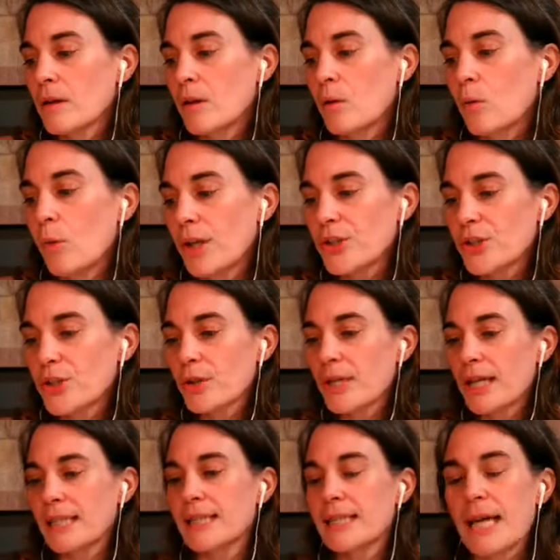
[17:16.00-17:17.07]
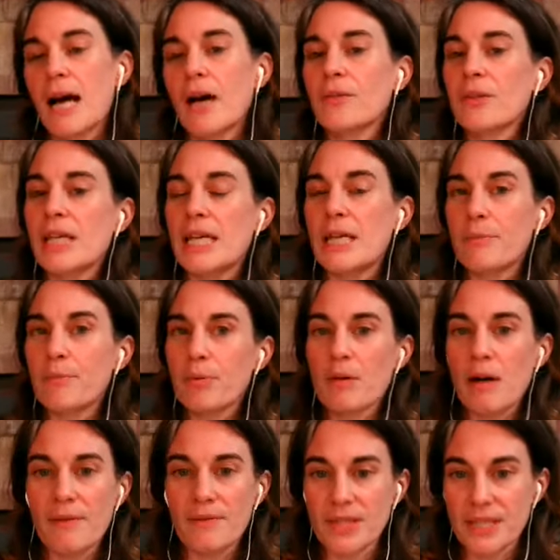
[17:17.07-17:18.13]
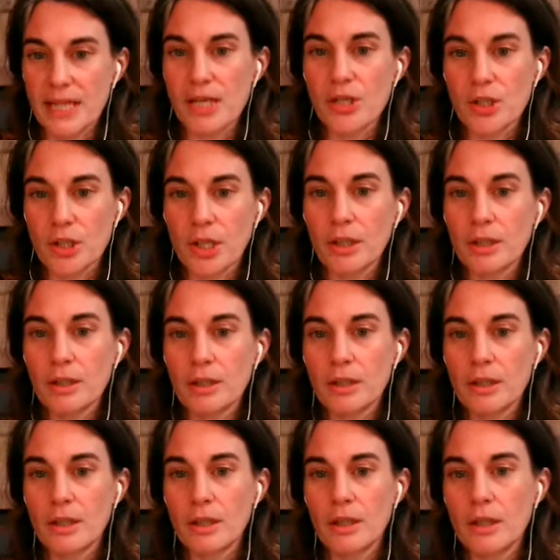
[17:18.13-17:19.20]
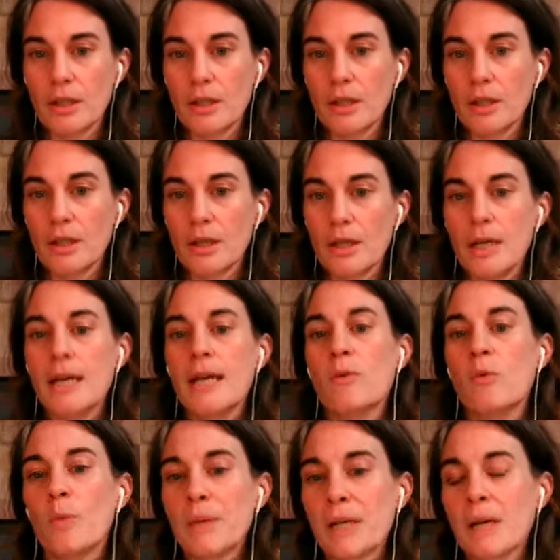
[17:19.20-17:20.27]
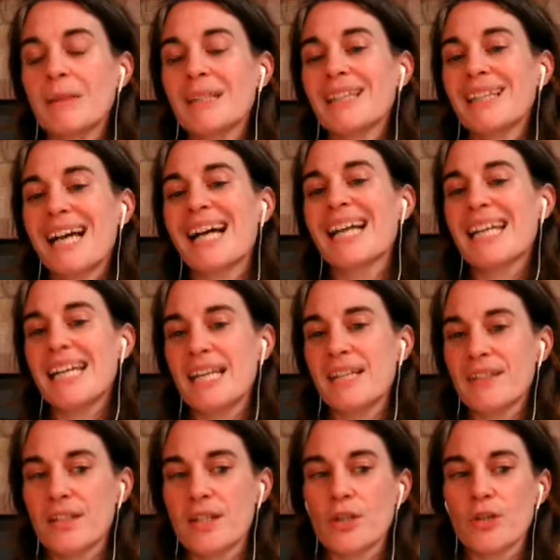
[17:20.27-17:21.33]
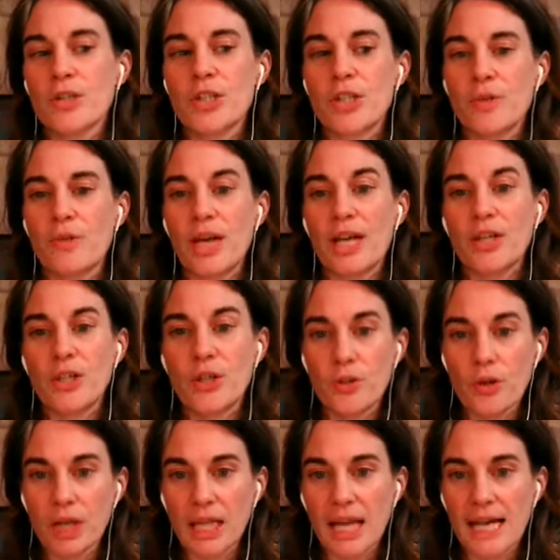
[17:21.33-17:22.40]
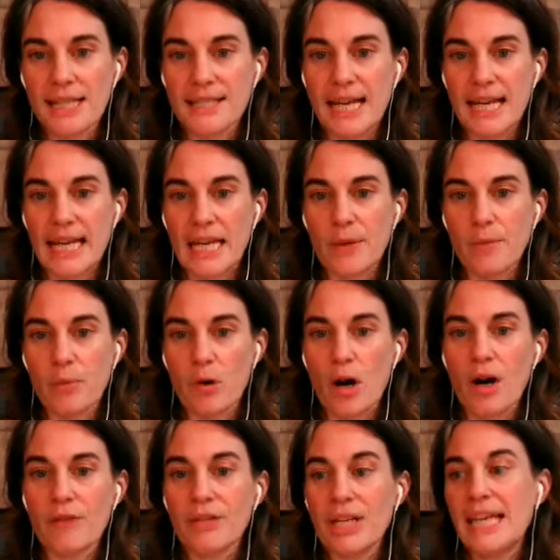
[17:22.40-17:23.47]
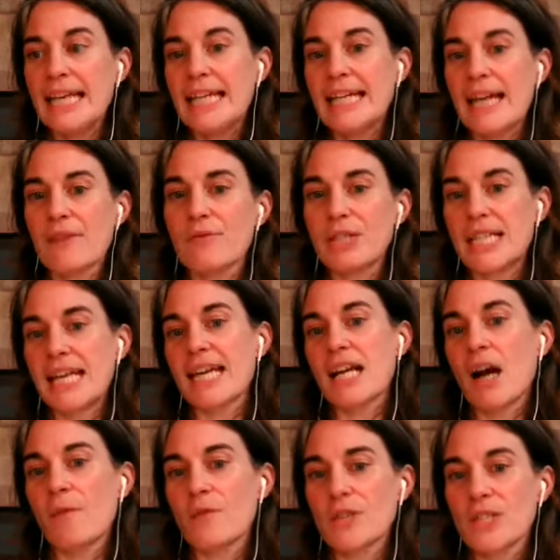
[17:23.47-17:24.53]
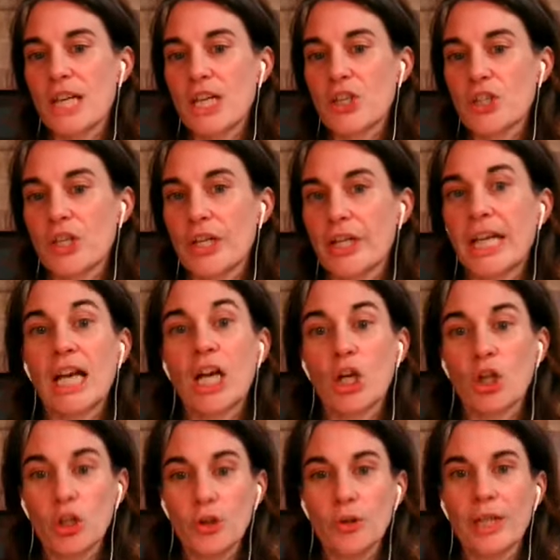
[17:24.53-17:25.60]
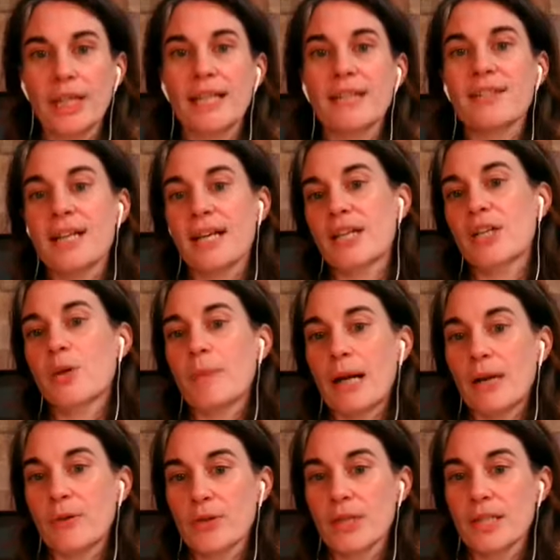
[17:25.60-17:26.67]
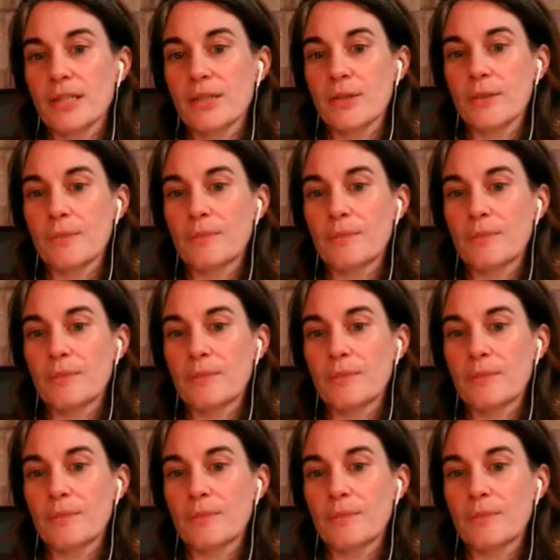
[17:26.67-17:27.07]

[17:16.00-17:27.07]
Once you get down the improvisation, it will become a lot easier to then utilize that improv in everyday conversation, including setting your boundaries.